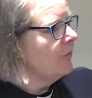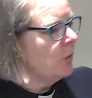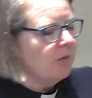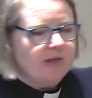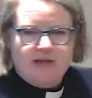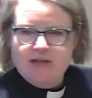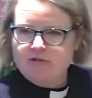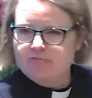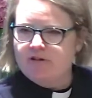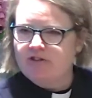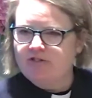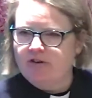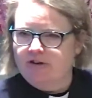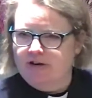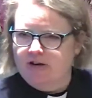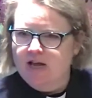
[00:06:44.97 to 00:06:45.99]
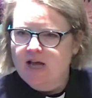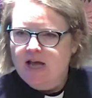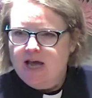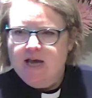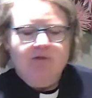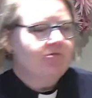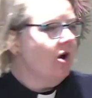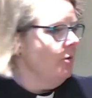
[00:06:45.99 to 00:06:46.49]
of all that he's written
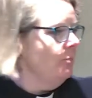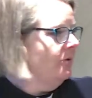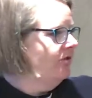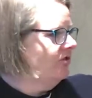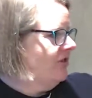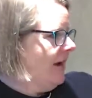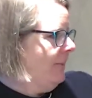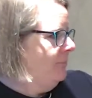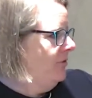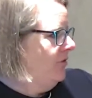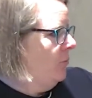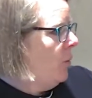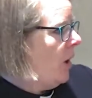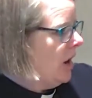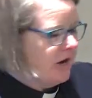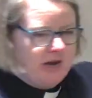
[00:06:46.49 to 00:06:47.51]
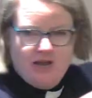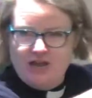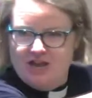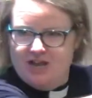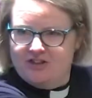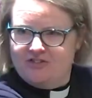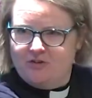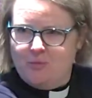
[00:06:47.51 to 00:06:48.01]
in Romans chapter 1
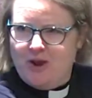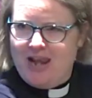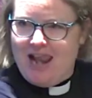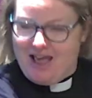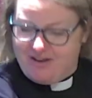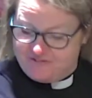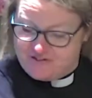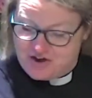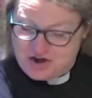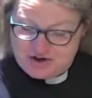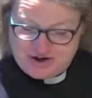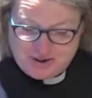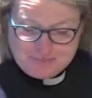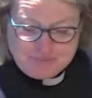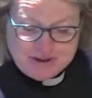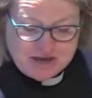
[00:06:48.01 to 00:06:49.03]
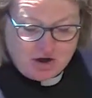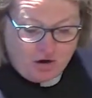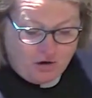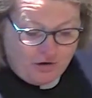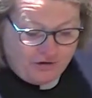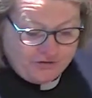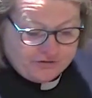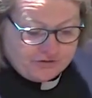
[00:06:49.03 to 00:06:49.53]
to 11,
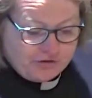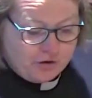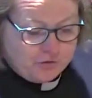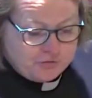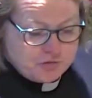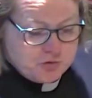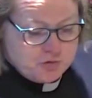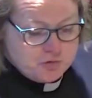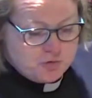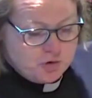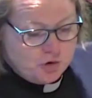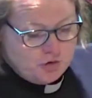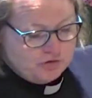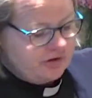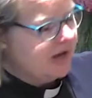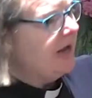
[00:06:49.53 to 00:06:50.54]
because of who God